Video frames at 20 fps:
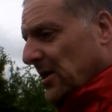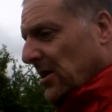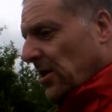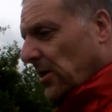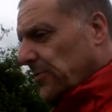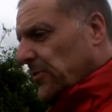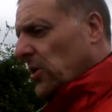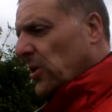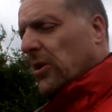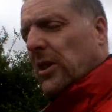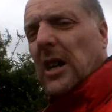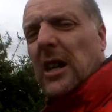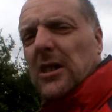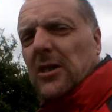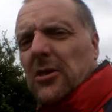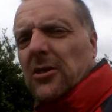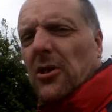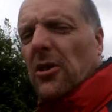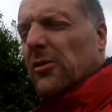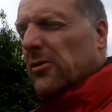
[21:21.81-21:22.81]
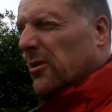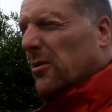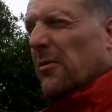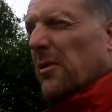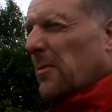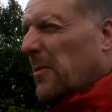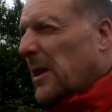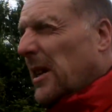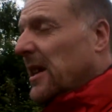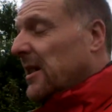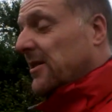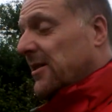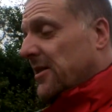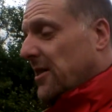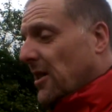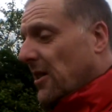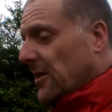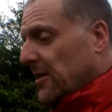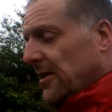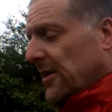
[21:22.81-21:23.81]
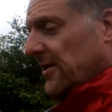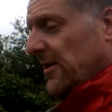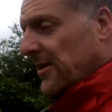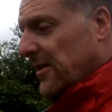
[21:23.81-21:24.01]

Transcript: I'm not getting a dog to replace Tarn.